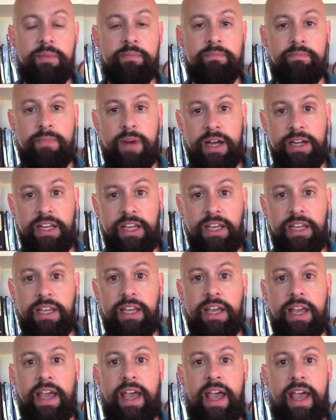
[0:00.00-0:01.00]
Money
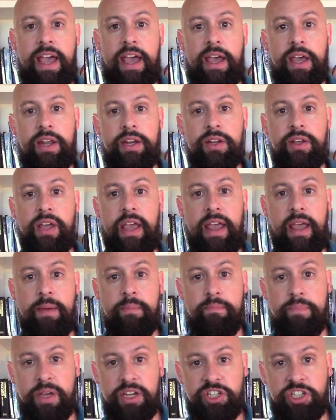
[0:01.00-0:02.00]
and
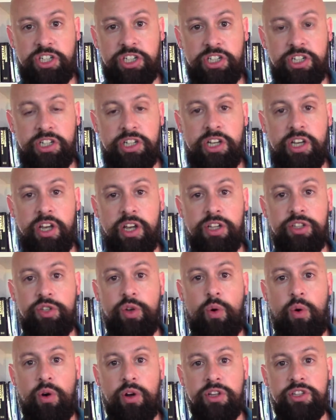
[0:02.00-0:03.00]
ambition
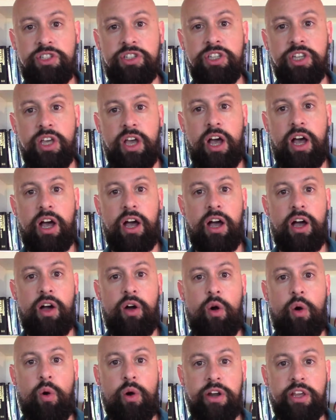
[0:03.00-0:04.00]
towards
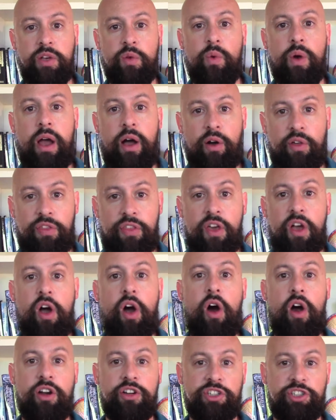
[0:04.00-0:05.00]
hoarding wealth
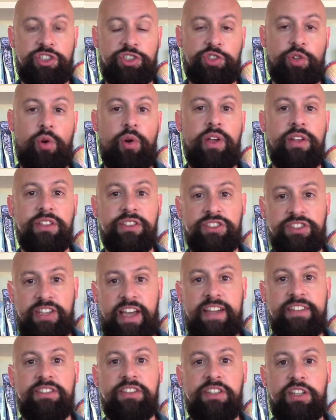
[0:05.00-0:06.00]
are destroying the
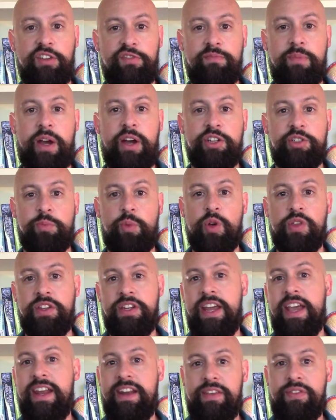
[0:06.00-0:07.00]
sanctity of marriage more than
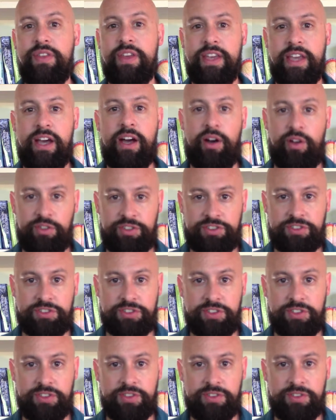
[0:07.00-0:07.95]
anything else.